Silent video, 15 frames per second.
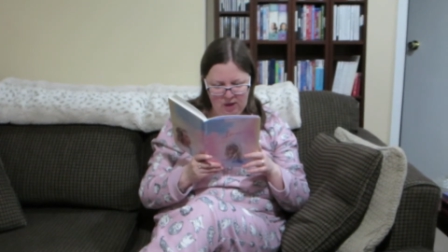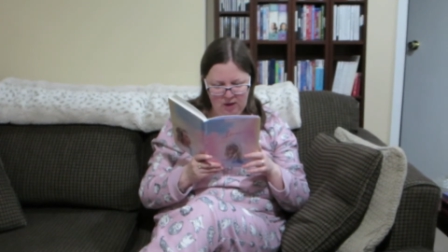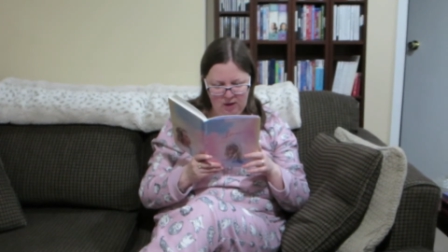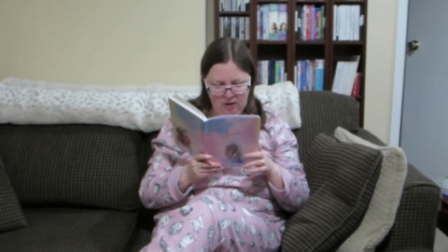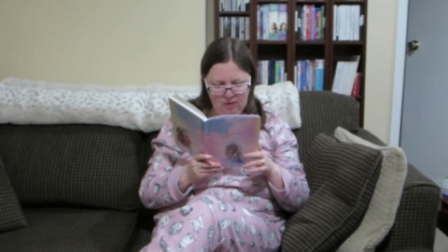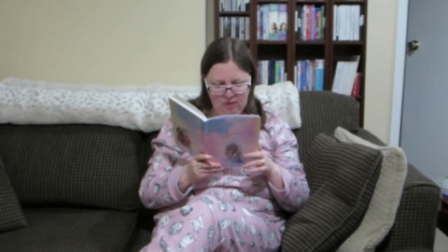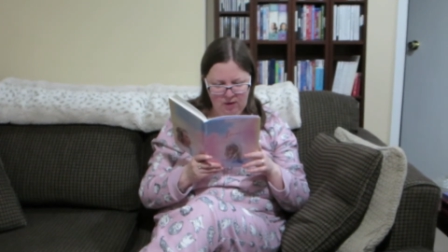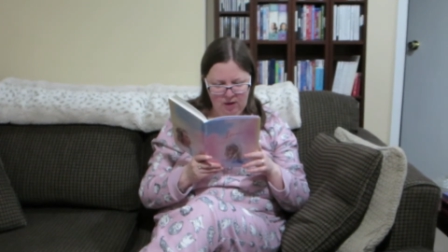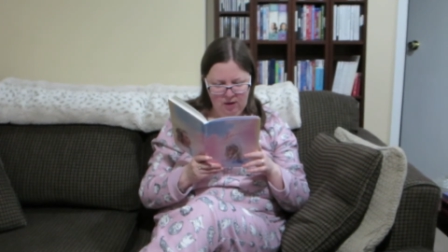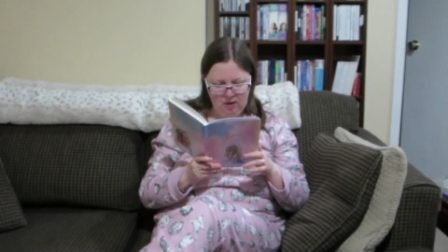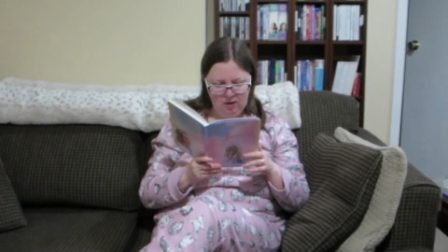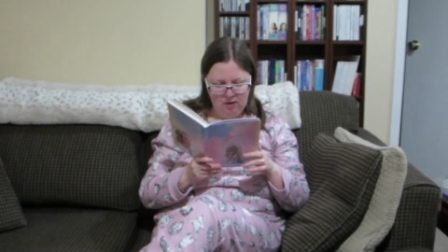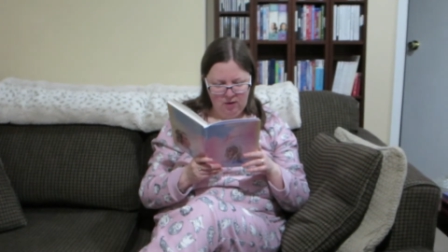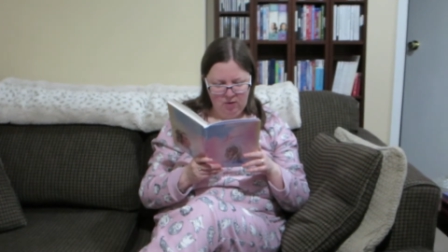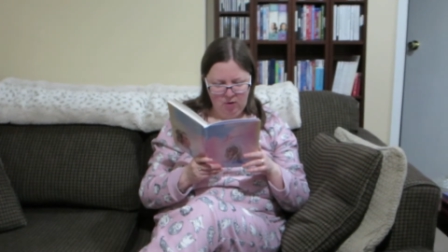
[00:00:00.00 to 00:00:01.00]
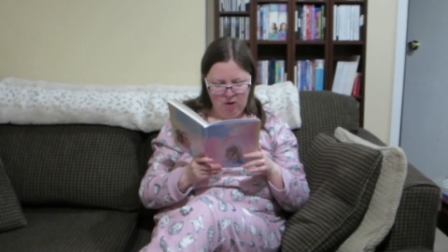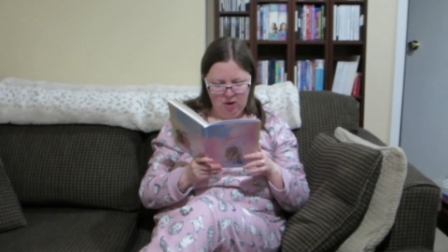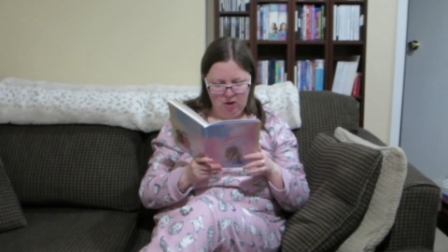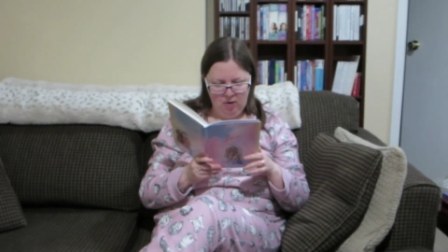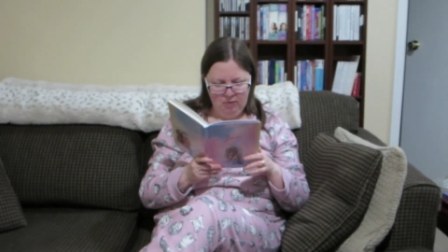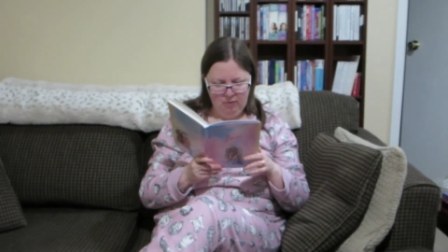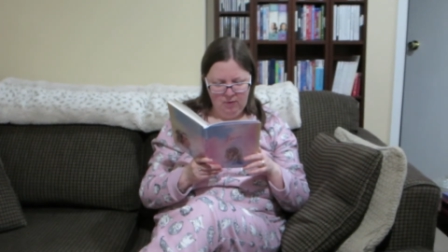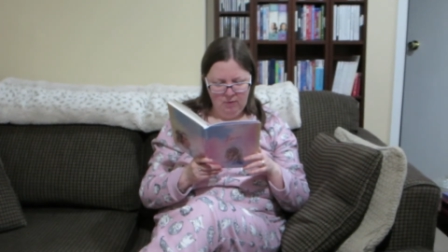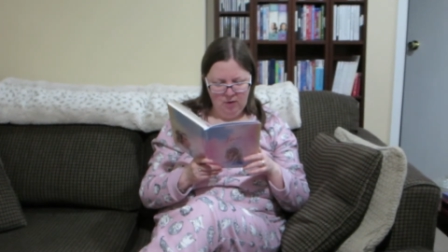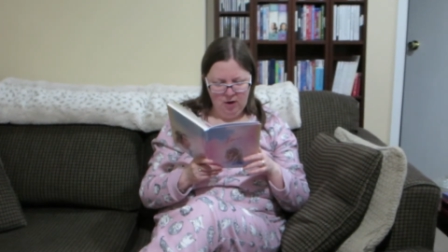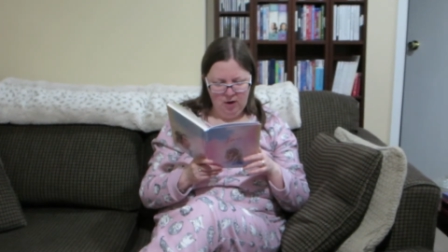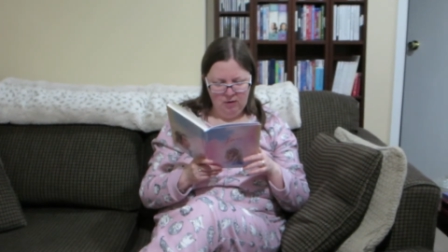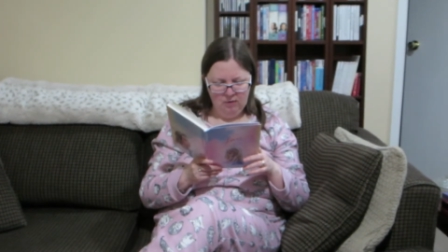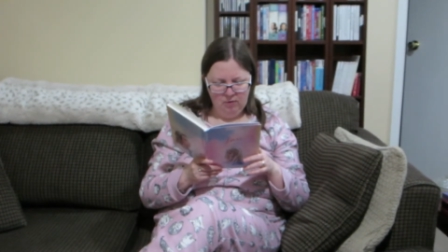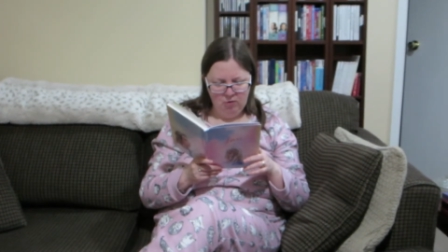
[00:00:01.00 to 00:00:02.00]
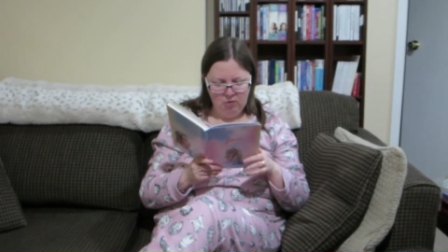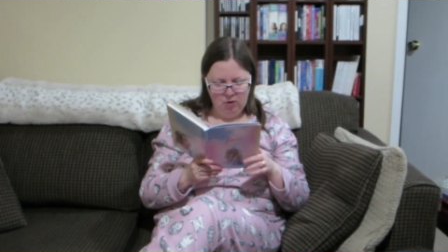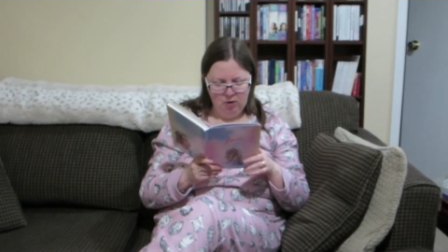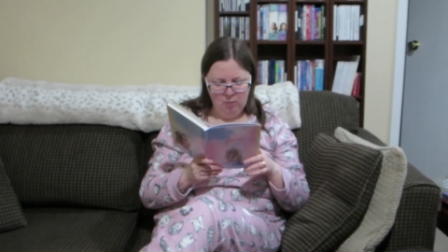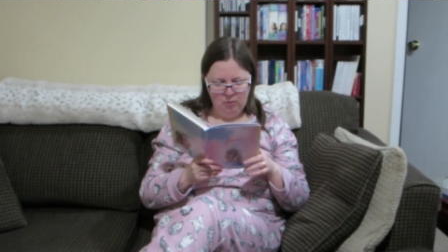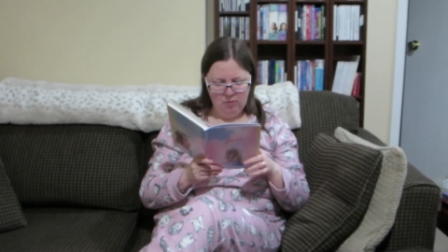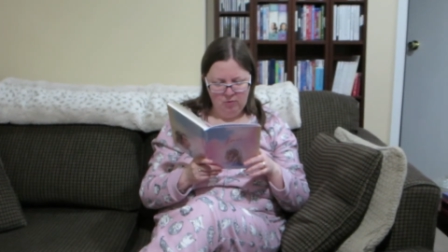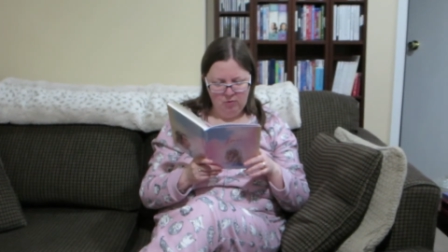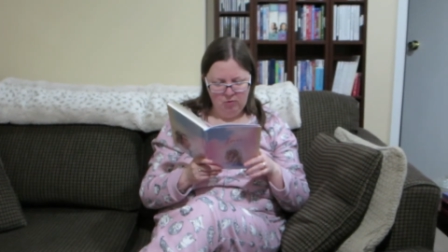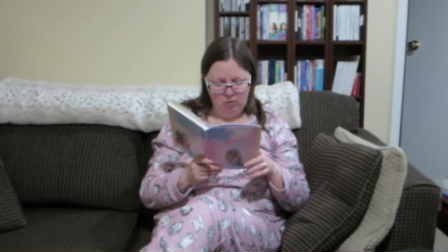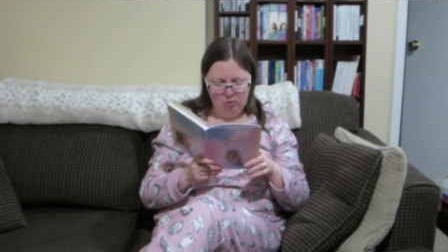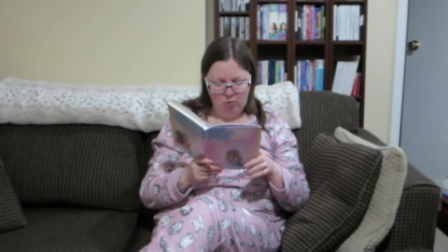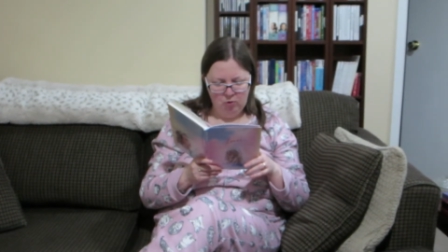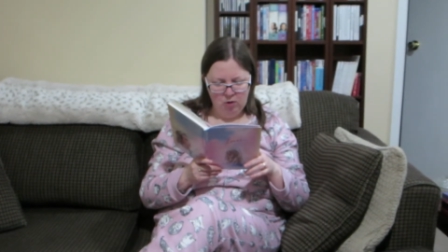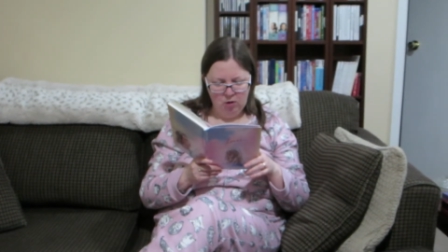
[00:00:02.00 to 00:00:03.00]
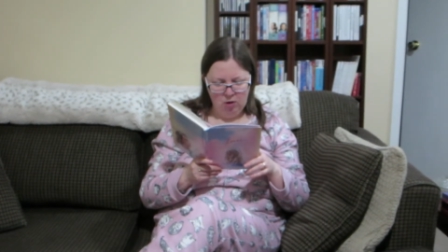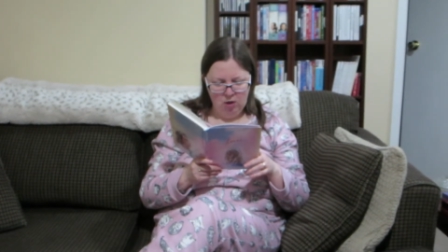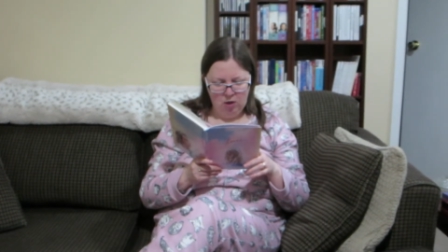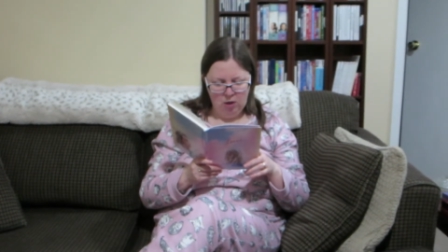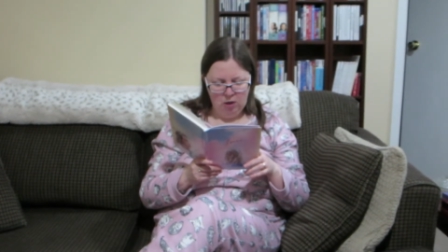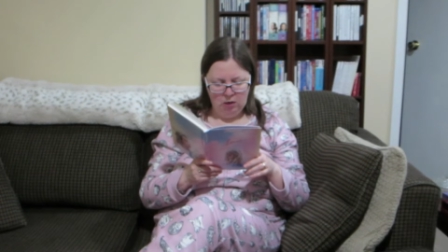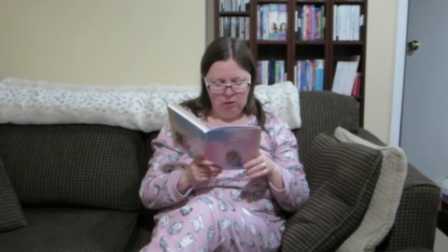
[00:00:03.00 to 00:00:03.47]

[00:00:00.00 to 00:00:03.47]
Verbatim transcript: I think, okay, favorite ice cream store.